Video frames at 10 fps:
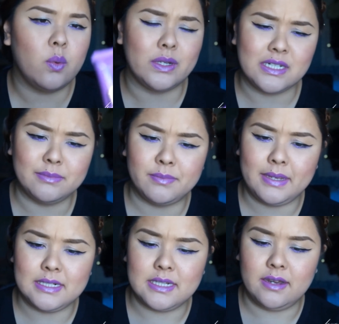which I'm
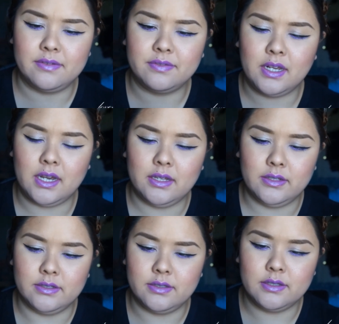amazed of
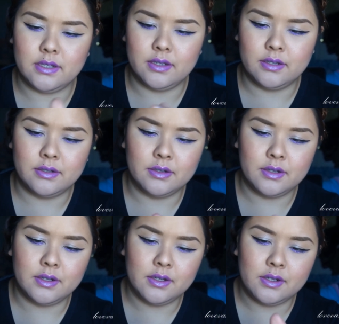because
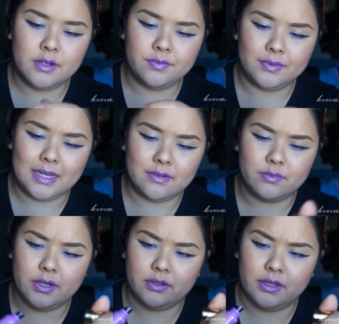that
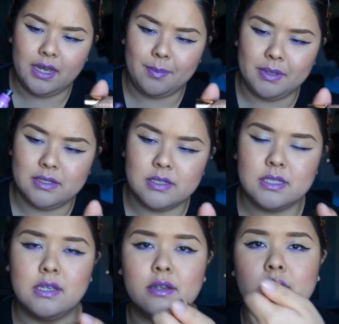rarely
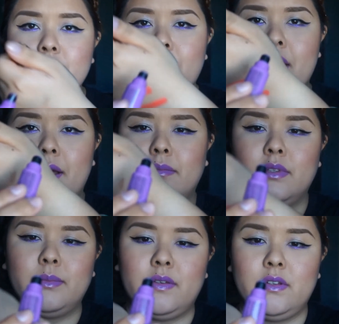happens. Let
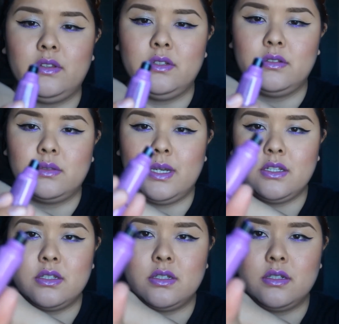me give you a little
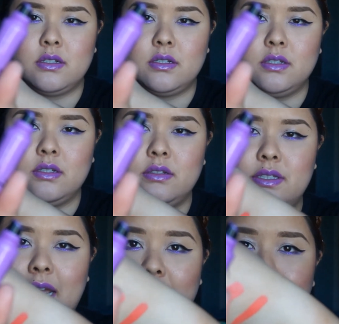swatch. A little
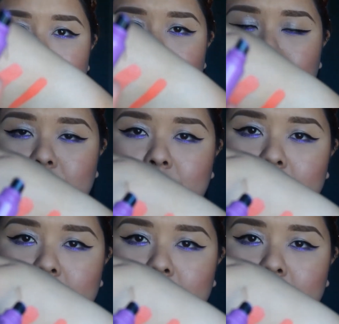dollop is all you